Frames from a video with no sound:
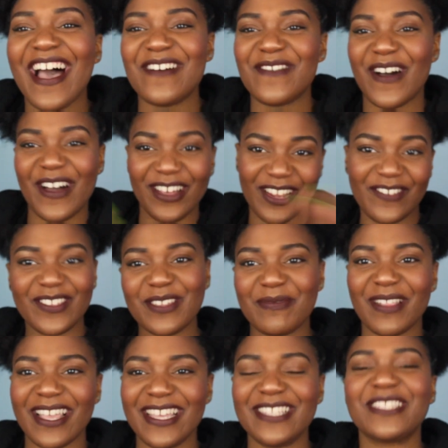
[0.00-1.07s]
I'm all over the
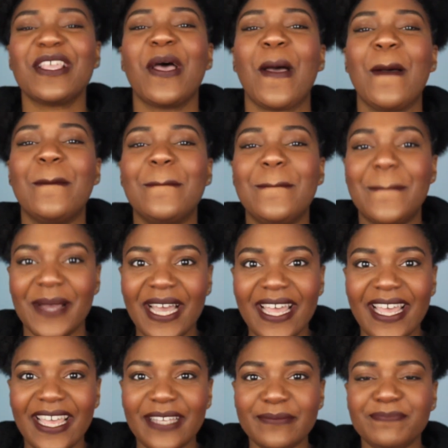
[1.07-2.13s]
place,
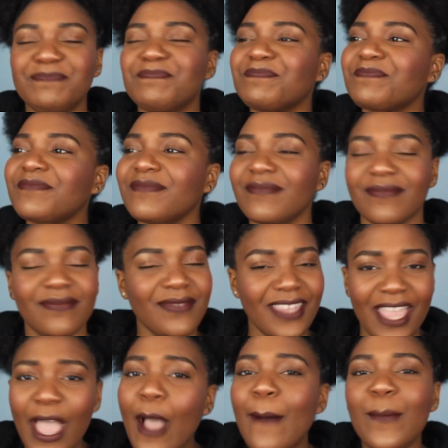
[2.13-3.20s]
but
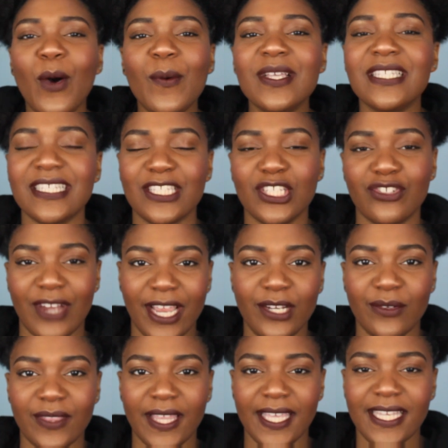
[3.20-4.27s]
I'm always into
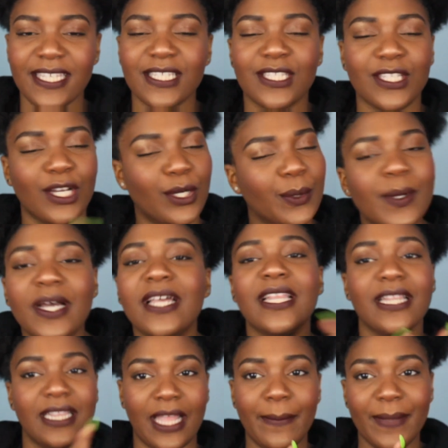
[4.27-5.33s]
trying new things, so
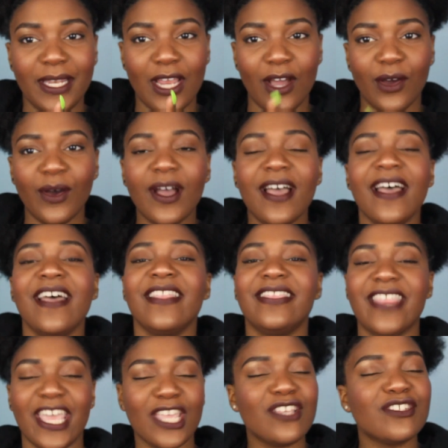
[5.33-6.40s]
let me know.
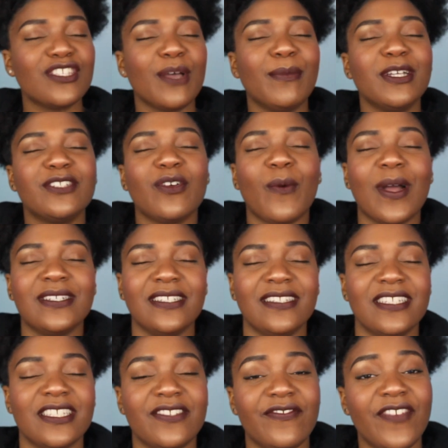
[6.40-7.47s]
Thank you so much for
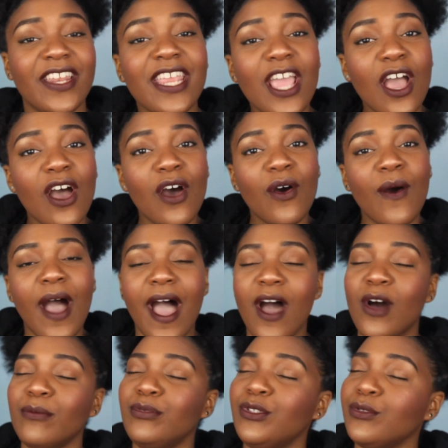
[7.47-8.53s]
watching this video. I
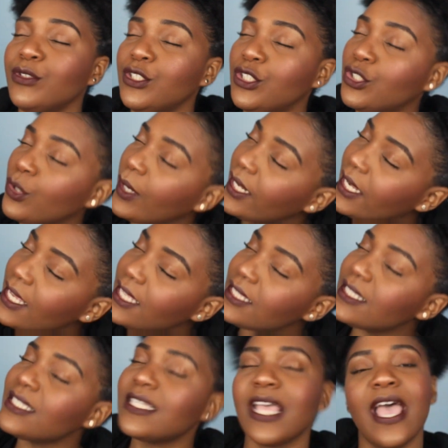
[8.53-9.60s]
hope you enjoyed
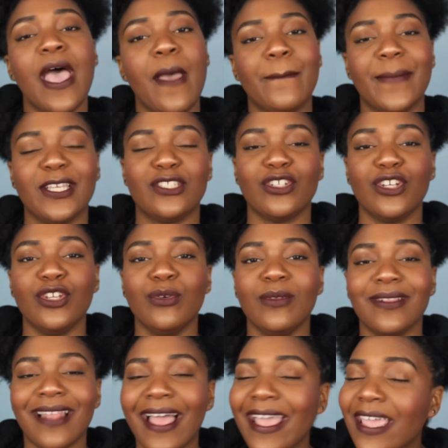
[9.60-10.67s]
it. Make sure you
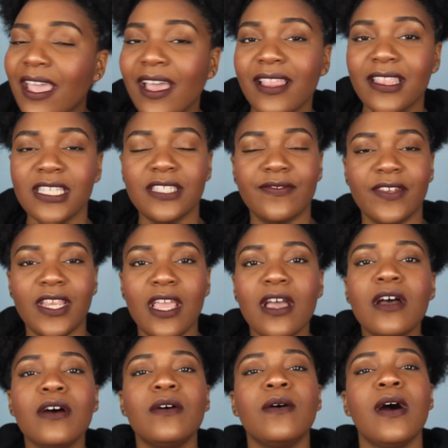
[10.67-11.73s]
like this
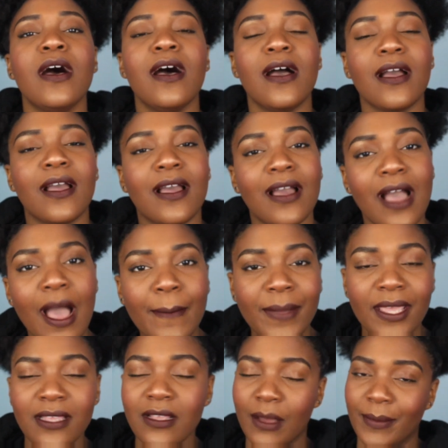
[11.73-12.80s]
video,
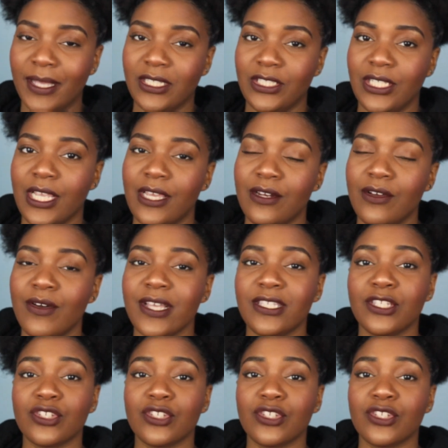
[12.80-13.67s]
comment on my channel, and